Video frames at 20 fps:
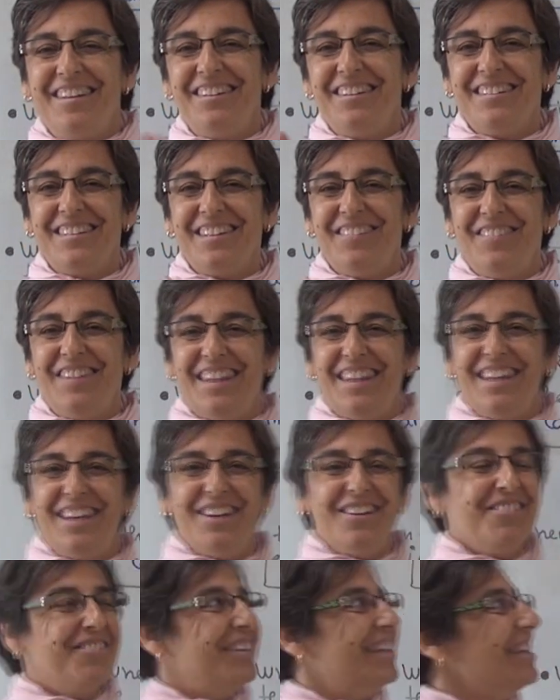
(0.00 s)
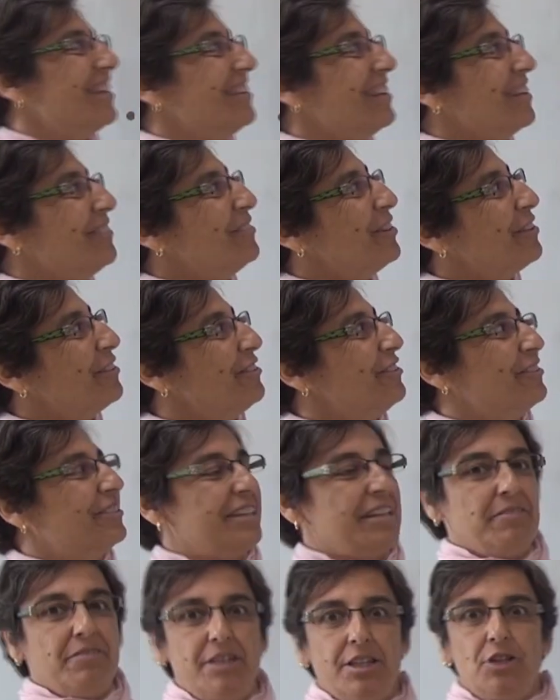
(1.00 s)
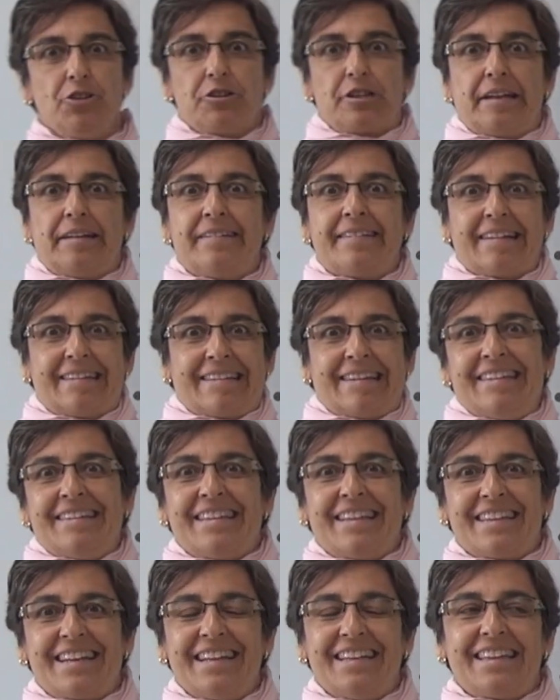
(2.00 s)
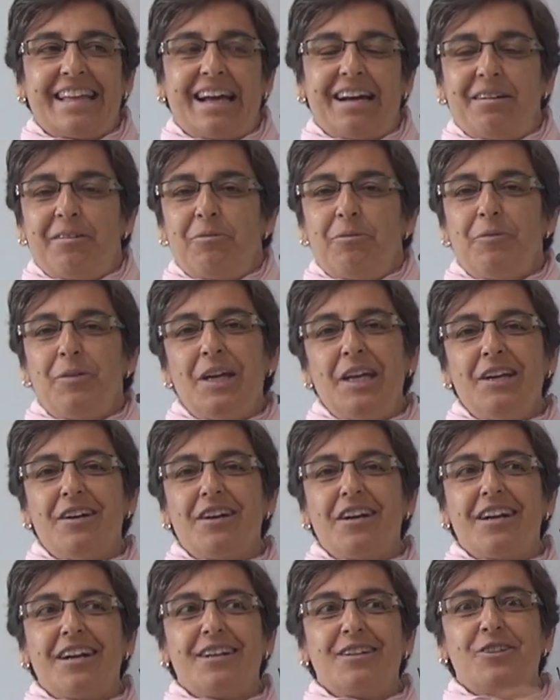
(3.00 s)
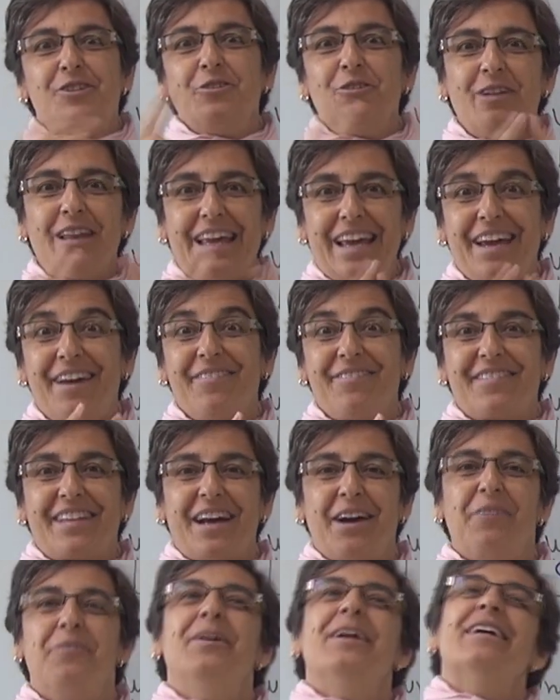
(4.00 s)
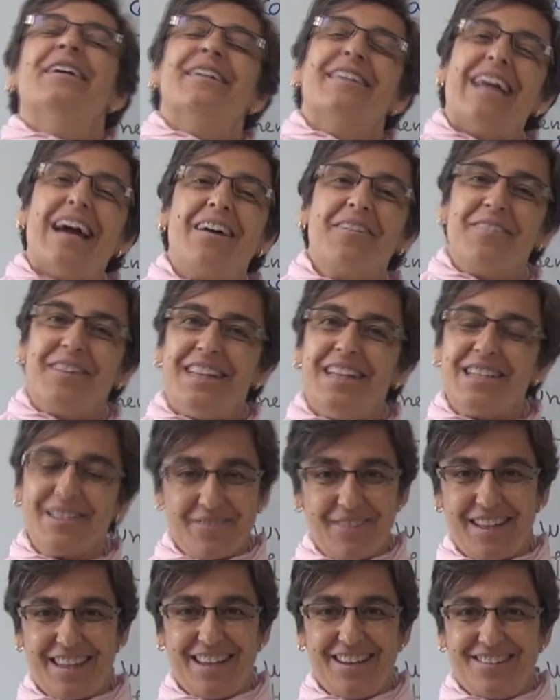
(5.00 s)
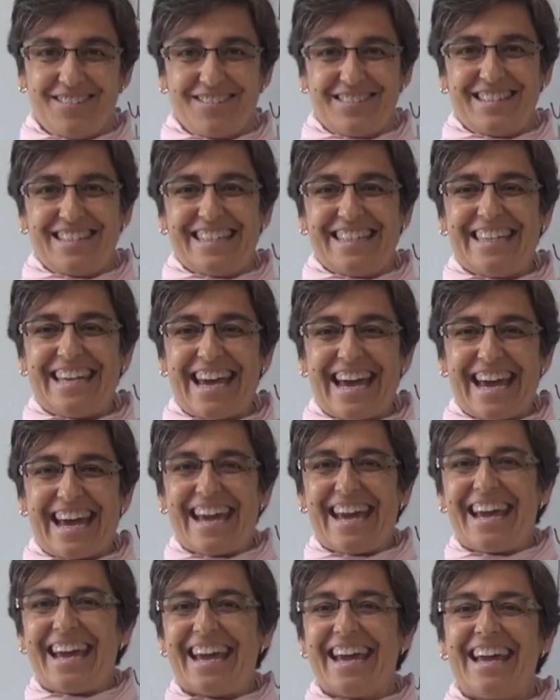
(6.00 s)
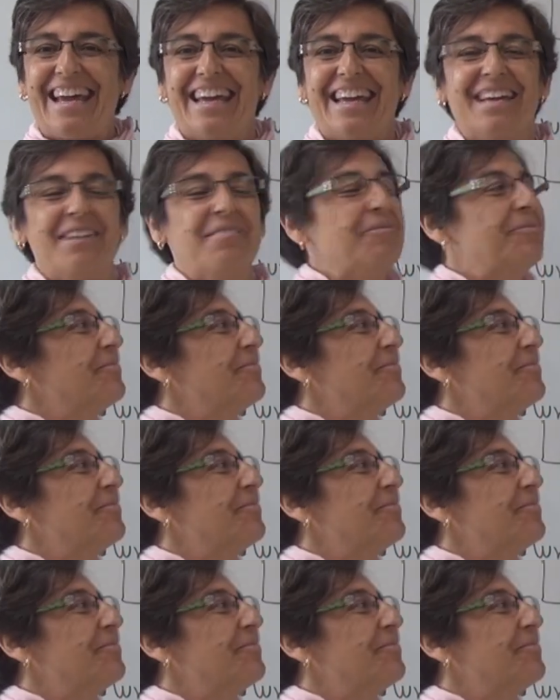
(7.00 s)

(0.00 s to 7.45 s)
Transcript: 30 video number 30, video 30, 30, 30. We are two left and we are done with these videos. Yay!